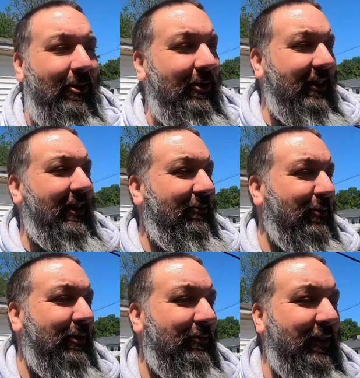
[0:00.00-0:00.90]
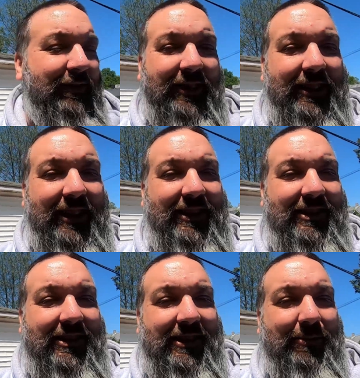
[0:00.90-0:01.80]
on the F150
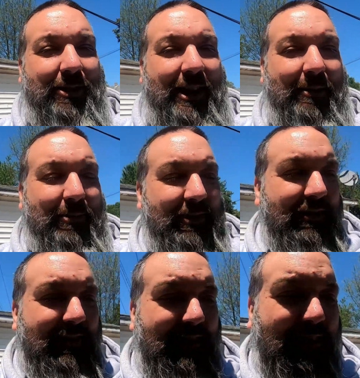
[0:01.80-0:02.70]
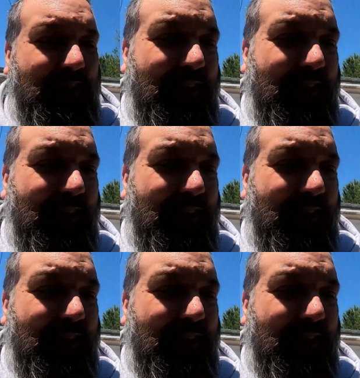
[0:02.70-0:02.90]
and see what happens.